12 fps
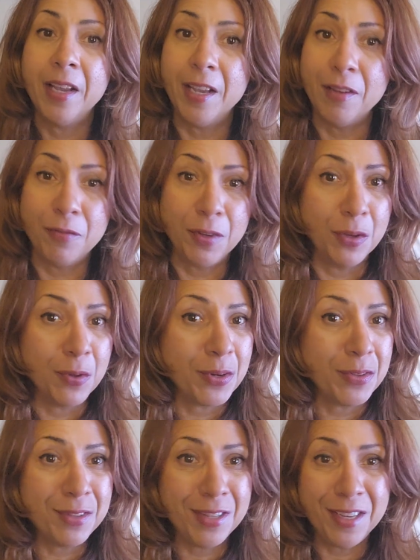If you
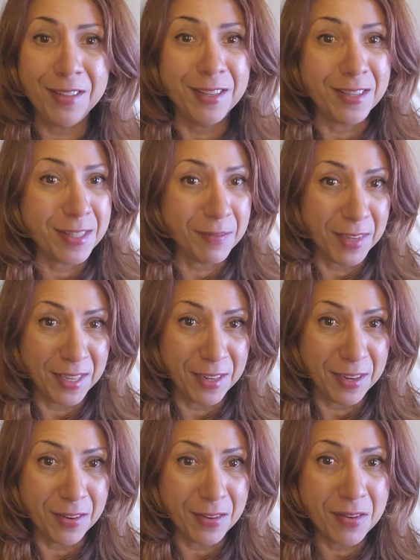don't need this
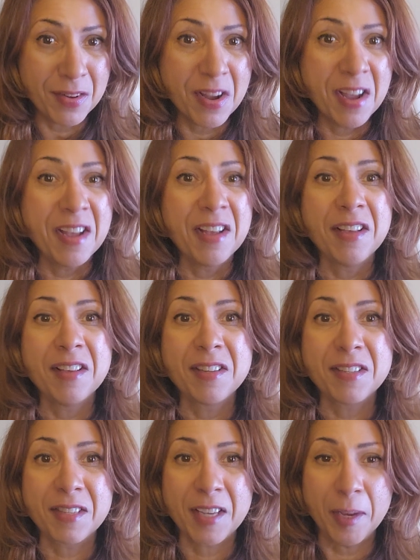video,
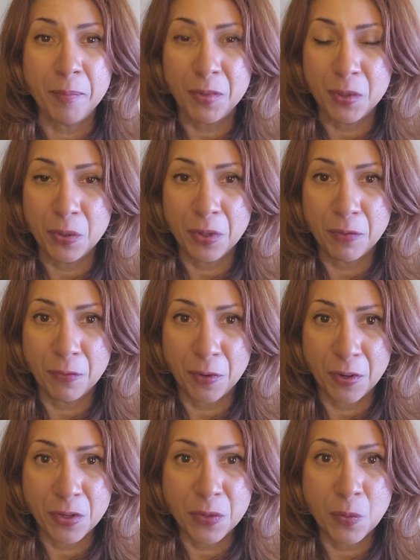skip to the
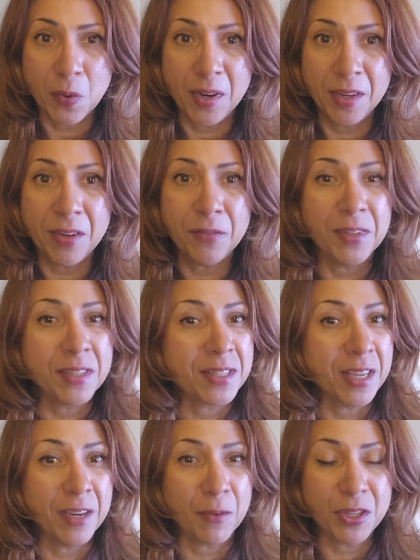first one of the
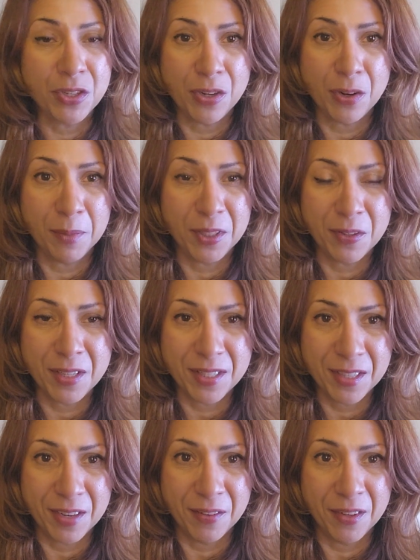Sacred Geometry
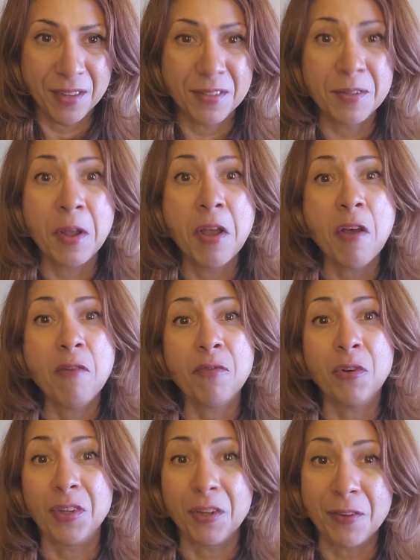series.
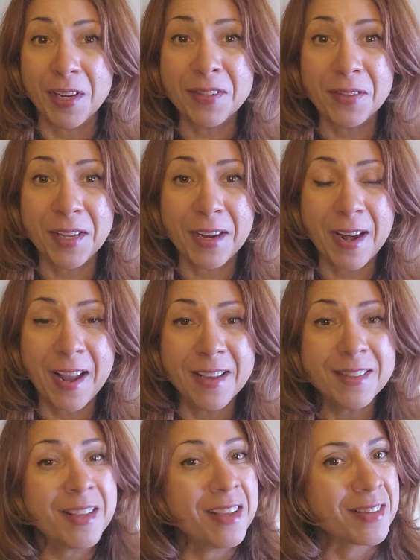For the rest of the
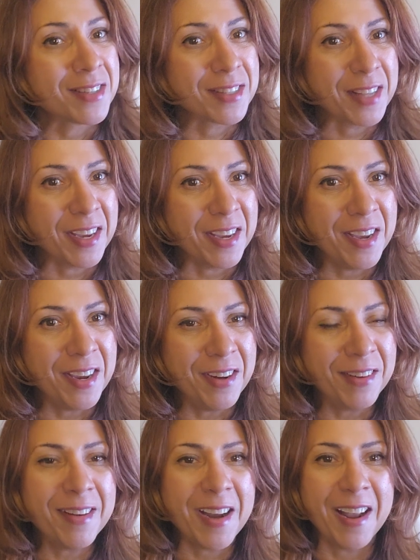class, stay
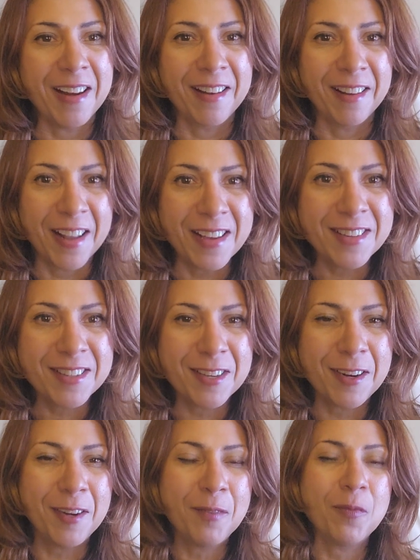here and let's
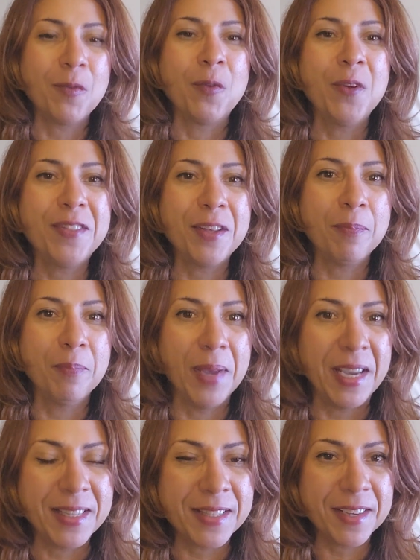start with a
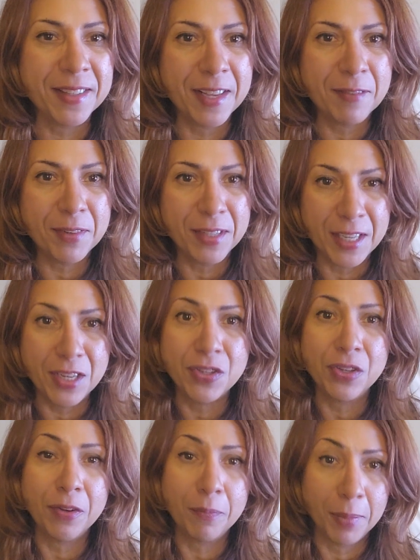basic
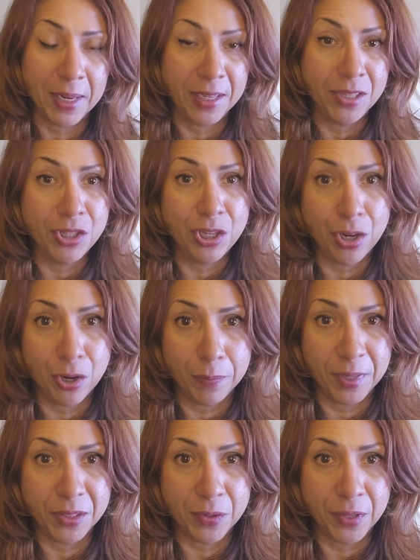definition of plane
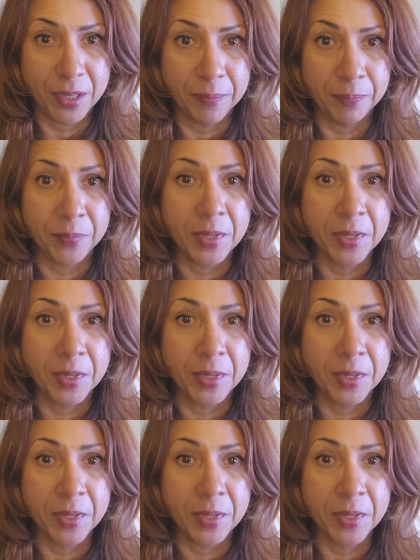geometry.